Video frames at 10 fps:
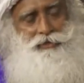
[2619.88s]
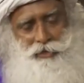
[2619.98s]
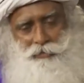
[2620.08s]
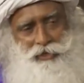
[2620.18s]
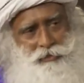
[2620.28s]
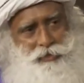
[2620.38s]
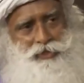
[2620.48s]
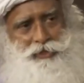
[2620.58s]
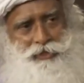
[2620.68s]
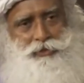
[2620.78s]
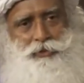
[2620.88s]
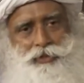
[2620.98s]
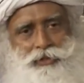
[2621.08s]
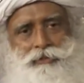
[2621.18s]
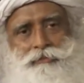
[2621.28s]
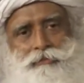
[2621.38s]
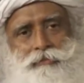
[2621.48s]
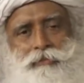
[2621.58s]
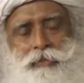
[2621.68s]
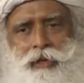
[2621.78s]
chemical basis to it.
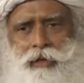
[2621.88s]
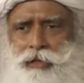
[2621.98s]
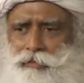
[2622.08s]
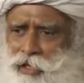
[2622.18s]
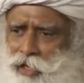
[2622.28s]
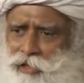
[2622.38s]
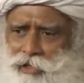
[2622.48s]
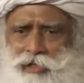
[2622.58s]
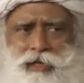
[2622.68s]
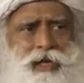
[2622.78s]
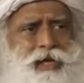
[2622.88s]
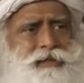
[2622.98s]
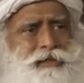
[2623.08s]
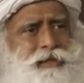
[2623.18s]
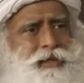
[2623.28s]
Even health and ill health